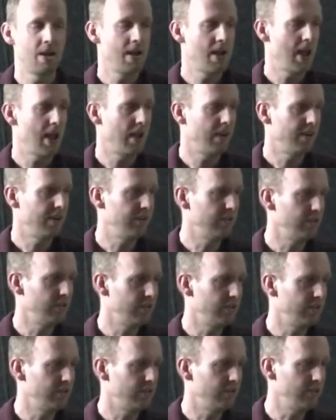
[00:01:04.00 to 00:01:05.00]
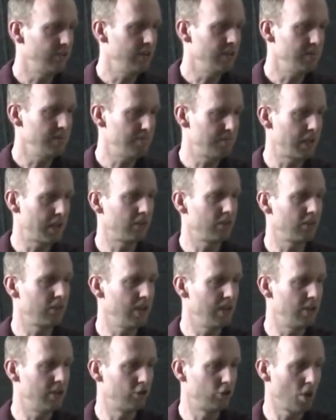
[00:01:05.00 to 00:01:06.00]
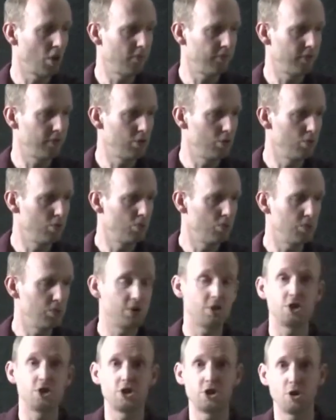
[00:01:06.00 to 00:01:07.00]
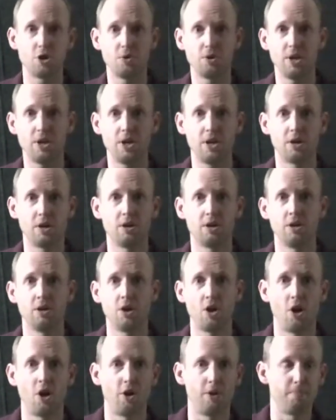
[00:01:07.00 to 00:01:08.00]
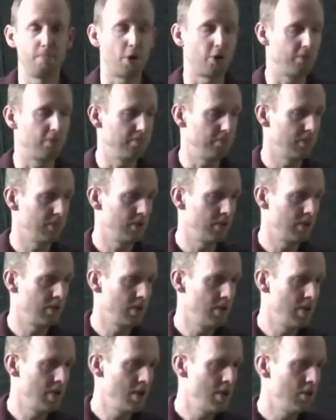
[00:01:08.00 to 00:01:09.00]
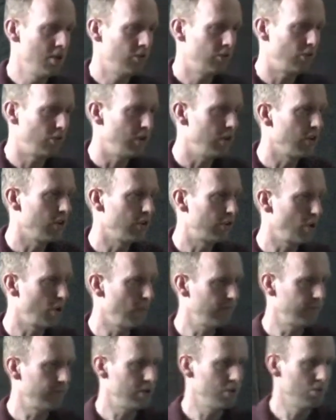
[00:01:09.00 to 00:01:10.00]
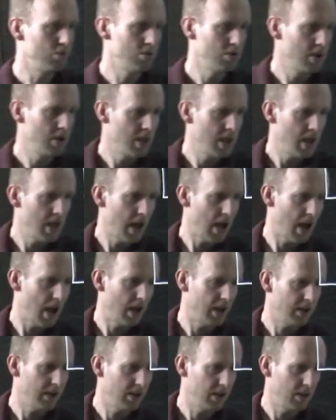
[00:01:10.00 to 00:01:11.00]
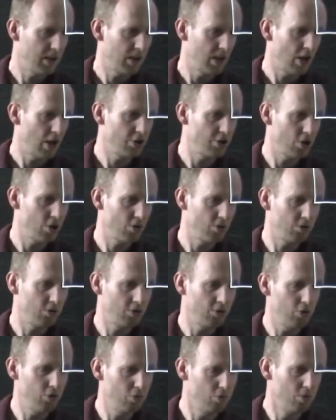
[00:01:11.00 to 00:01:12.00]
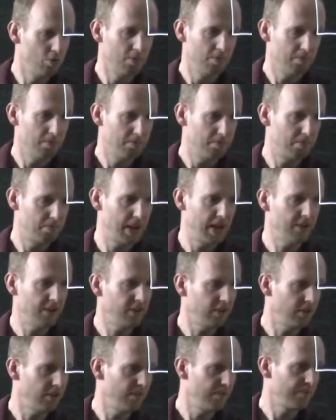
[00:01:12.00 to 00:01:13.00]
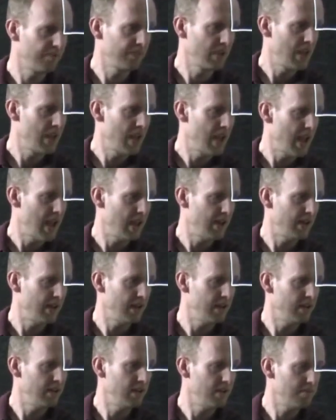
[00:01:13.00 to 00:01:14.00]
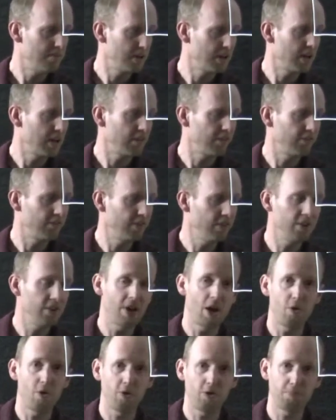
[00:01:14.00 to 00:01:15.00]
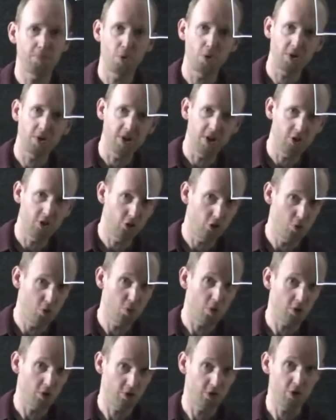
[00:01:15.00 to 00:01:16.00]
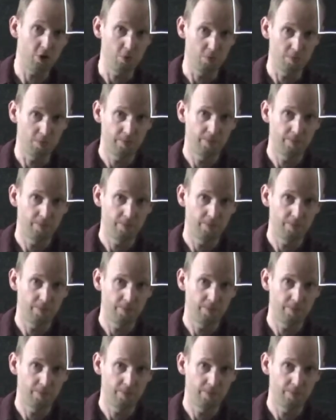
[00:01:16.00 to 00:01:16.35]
And this is seen better in the top view, which is shown here on the bottom. So here on the top view, I show the two plates, and then the magnetic field now is pointing towards you.